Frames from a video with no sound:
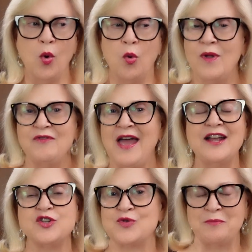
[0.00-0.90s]
Well, we've
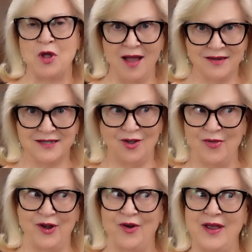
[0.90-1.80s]
had shrimp cocktail
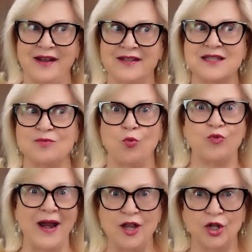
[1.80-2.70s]
there, and it's
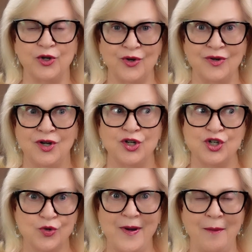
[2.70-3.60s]
regular
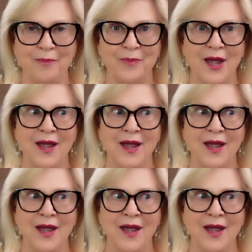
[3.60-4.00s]
shrimp.